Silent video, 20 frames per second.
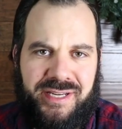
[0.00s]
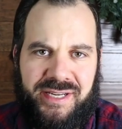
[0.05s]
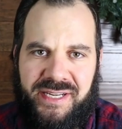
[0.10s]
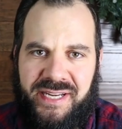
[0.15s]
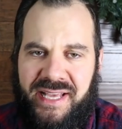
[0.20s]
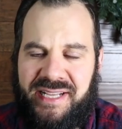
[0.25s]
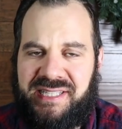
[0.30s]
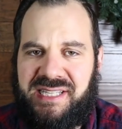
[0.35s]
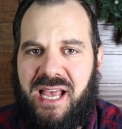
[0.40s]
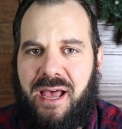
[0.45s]
Could
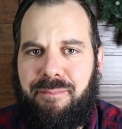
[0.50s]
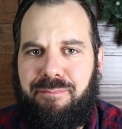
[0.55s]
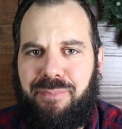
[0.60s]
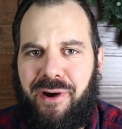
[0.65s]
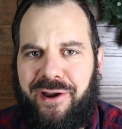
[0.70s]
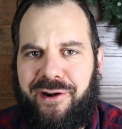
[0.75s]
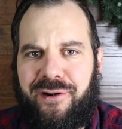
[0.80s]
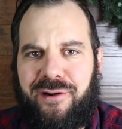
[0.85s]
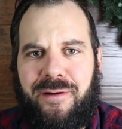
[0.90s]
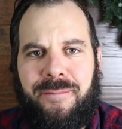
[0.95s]
taste that
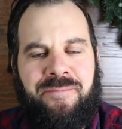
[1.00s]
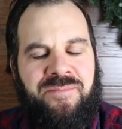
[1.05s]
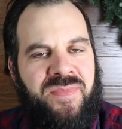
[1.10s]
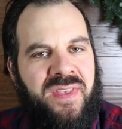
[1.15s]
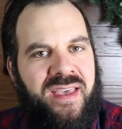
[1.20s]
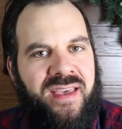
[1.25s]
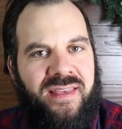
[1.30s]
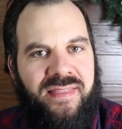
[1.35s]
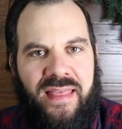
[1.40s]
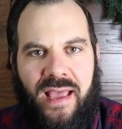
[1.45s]
butter.
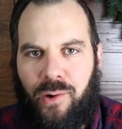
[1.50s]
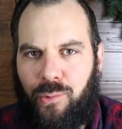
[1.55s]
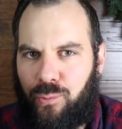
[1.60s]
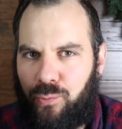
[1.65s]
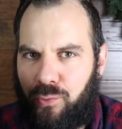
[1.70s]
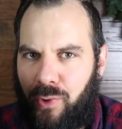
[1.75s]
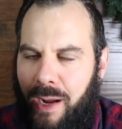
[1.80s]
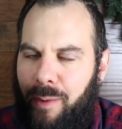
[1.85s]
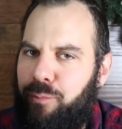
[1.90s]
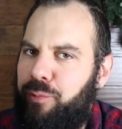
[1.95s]
That
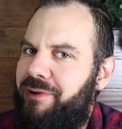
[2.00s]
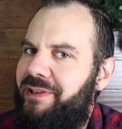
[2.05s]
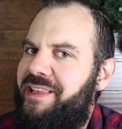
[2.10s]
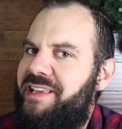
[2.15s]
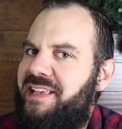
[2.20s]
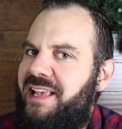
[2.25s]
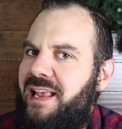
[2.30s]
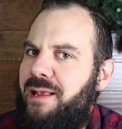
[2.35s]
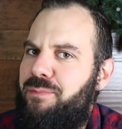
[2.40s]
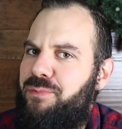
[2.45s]
rub
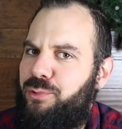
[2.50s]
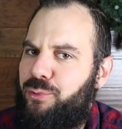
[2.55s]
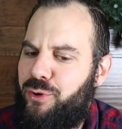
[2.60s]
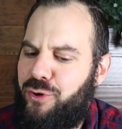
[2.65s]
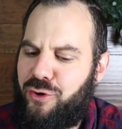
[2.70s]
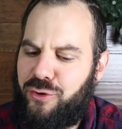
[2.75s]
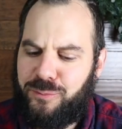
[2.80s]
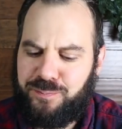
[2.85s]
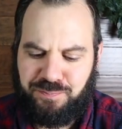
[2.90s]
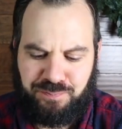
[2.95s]
really came
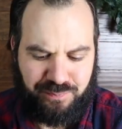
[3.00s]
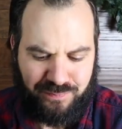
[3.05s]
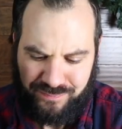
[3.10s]
through.